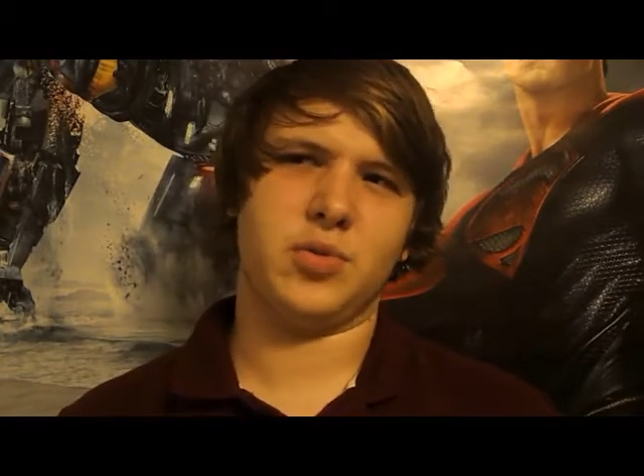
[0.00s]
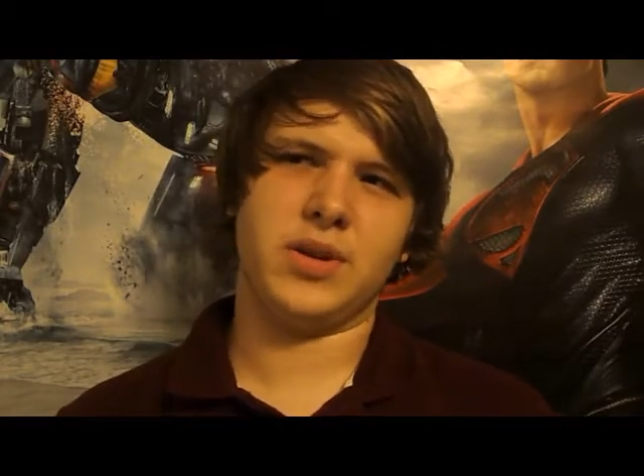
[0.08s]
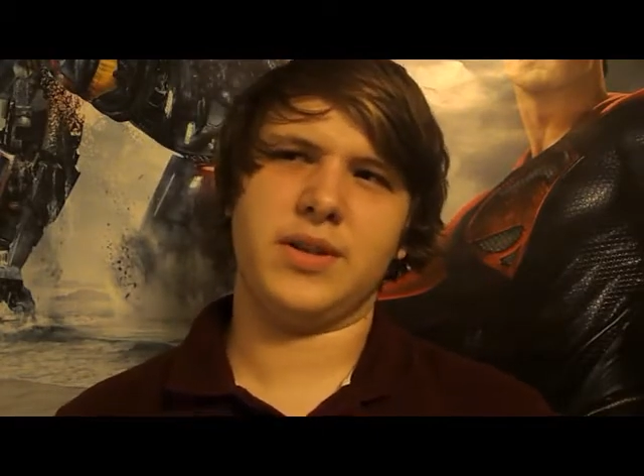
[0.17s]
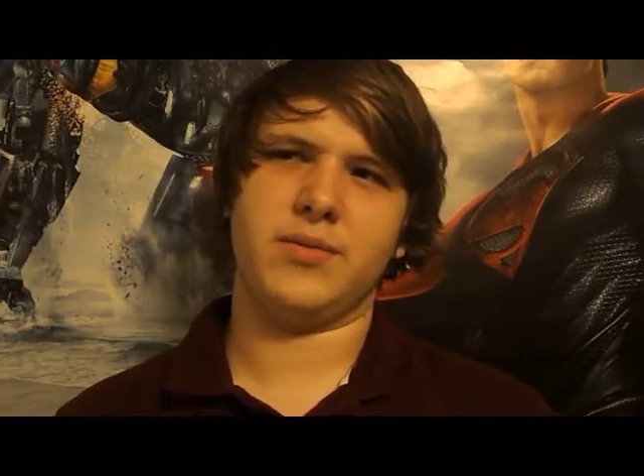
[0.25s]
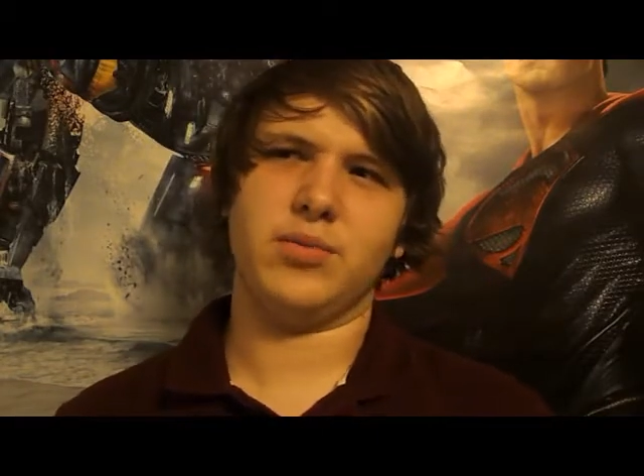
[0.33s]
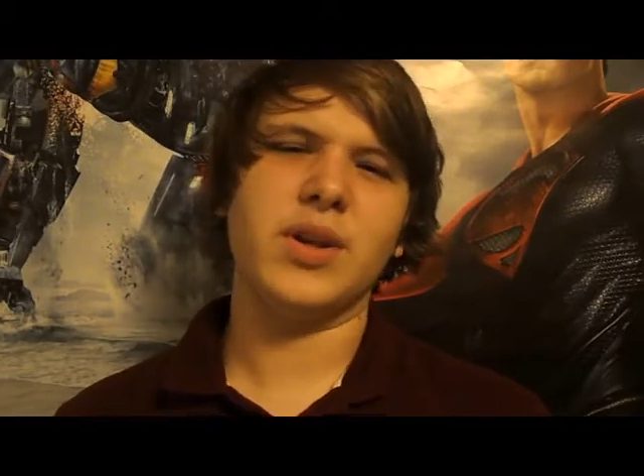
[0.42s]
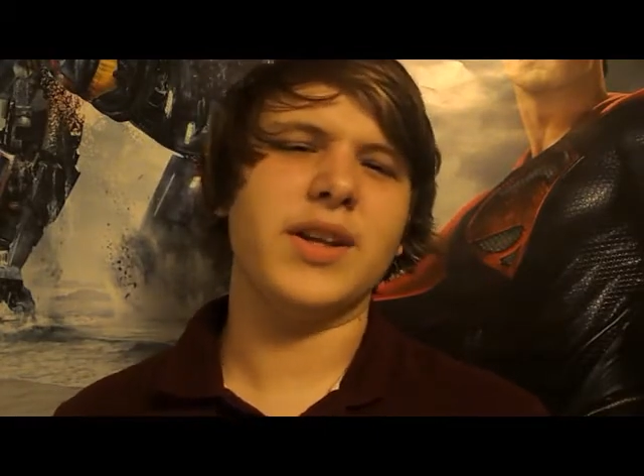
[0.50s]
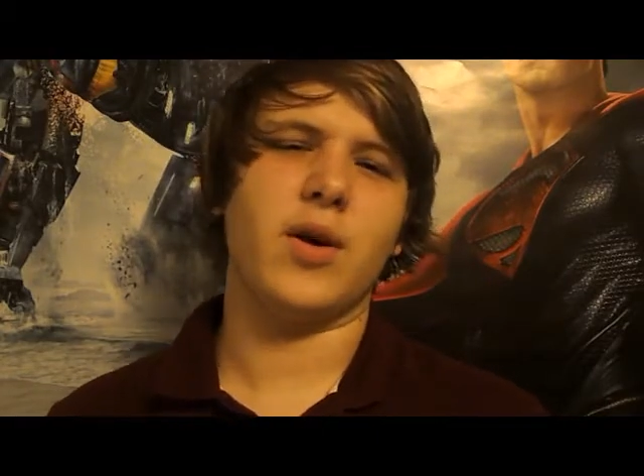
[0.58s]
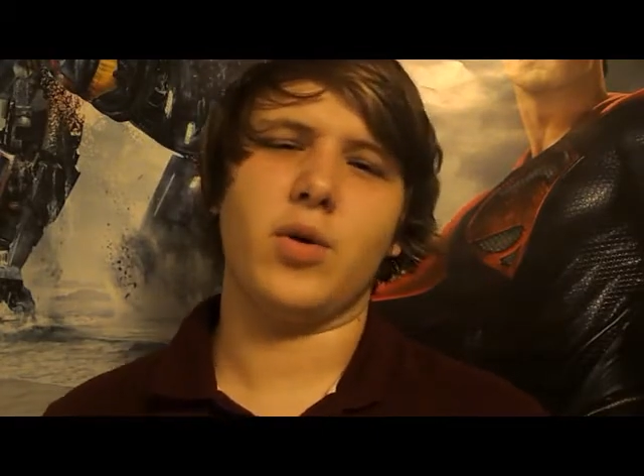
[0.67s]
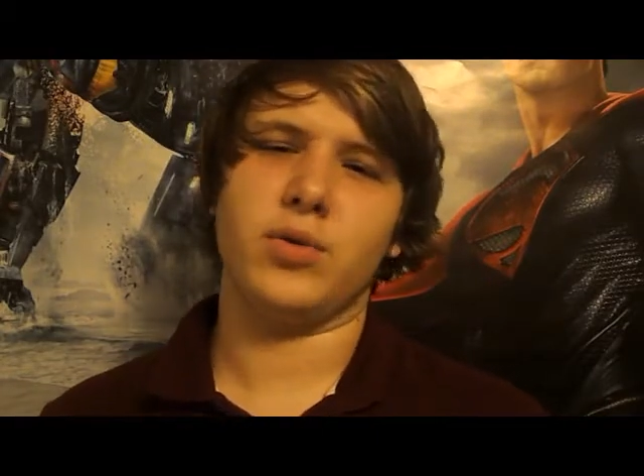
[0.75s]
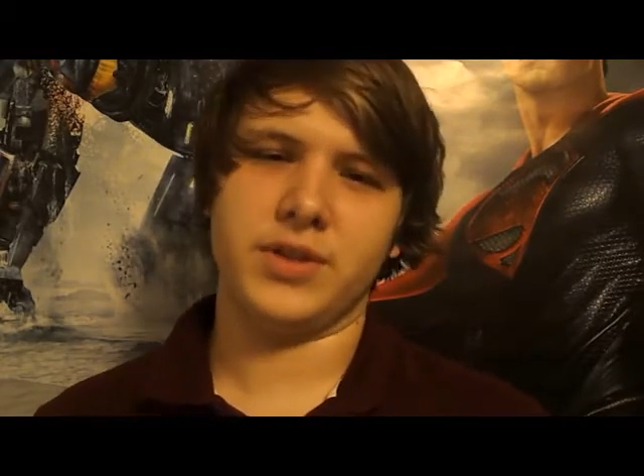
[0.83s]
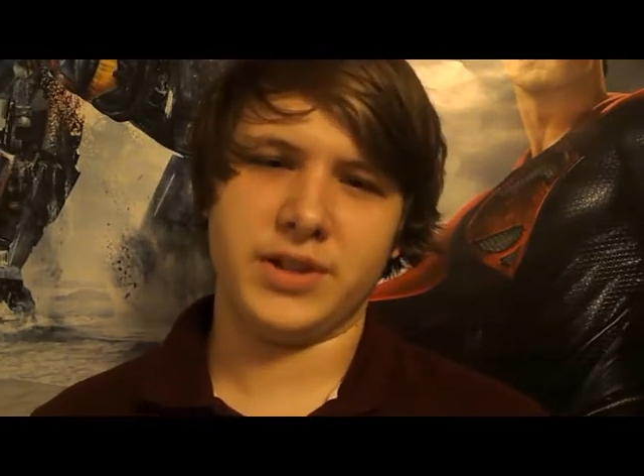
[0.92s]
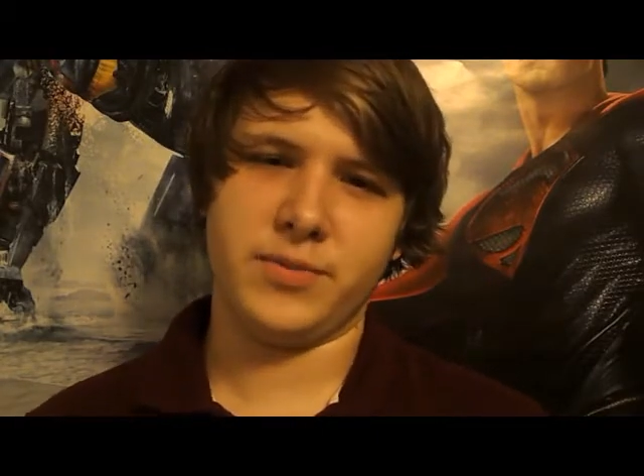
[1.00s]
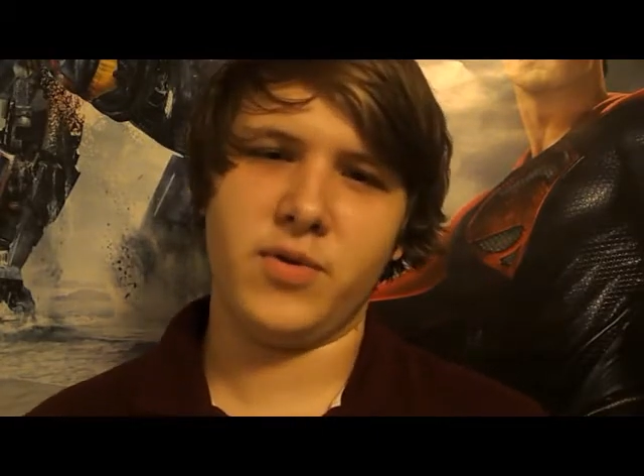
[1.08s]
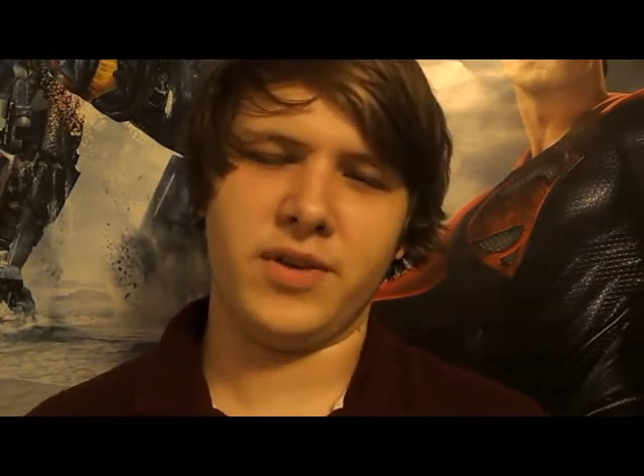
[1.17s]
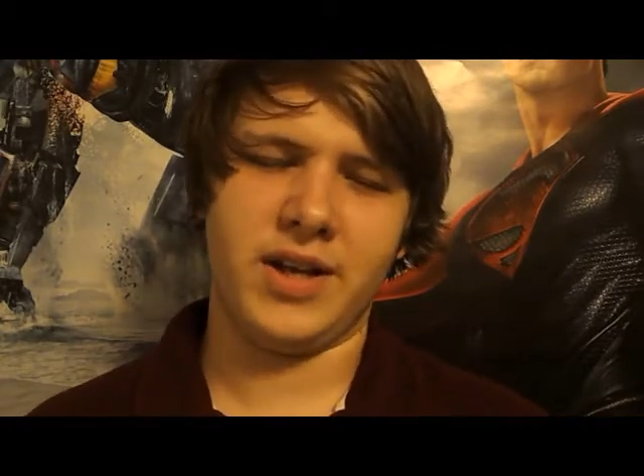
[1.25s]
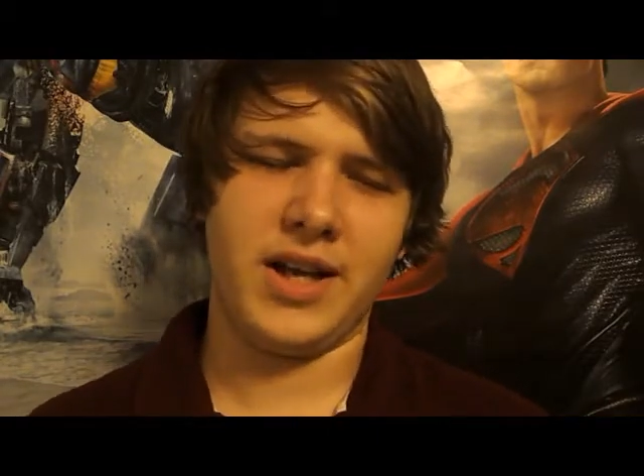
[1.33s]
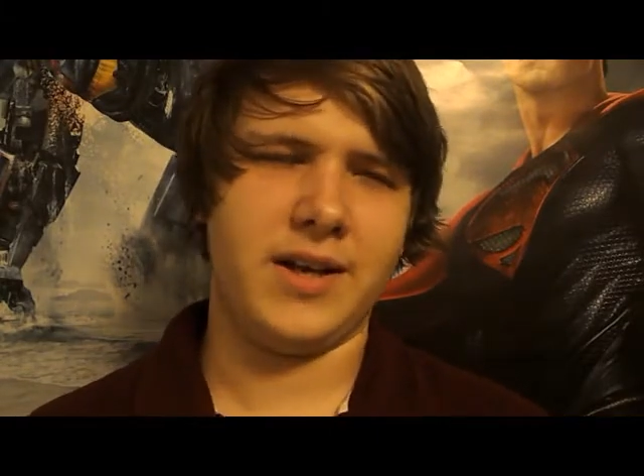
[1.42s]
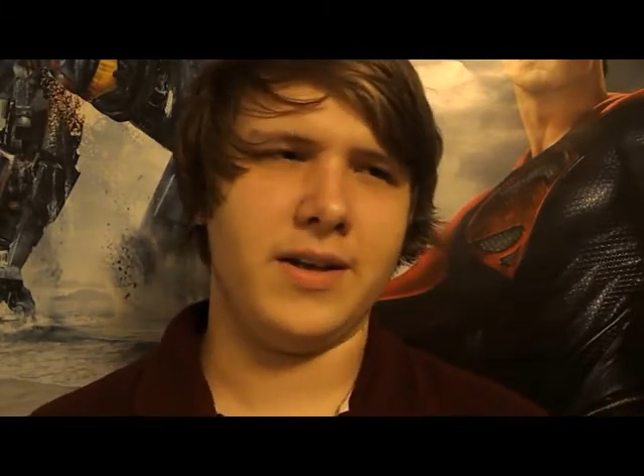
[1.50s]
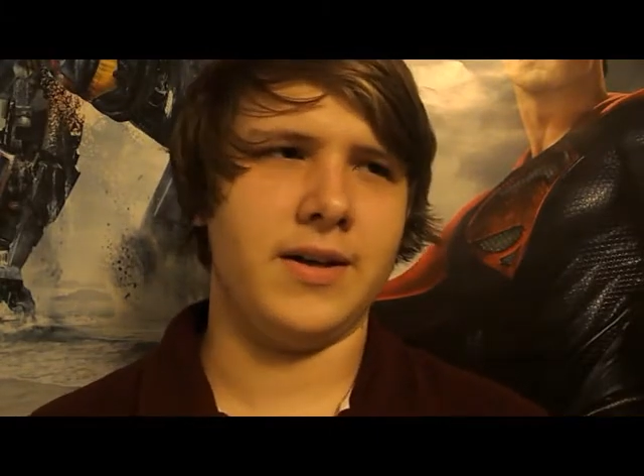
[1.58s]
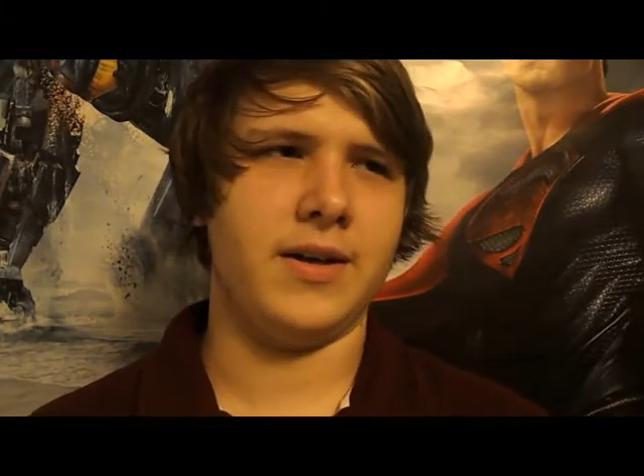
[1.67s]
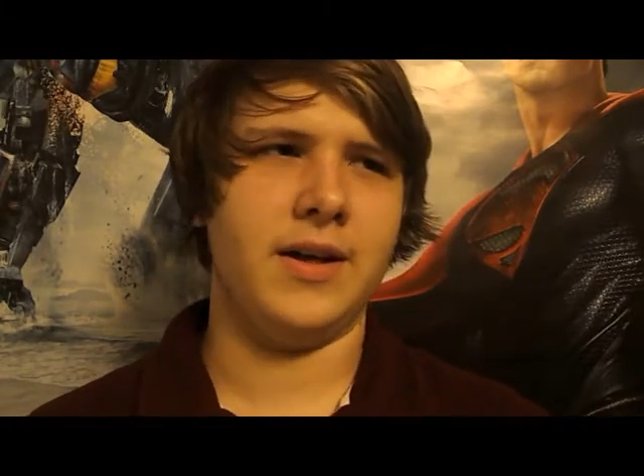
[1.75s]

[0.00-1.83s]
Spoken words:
really, really old in this movie, and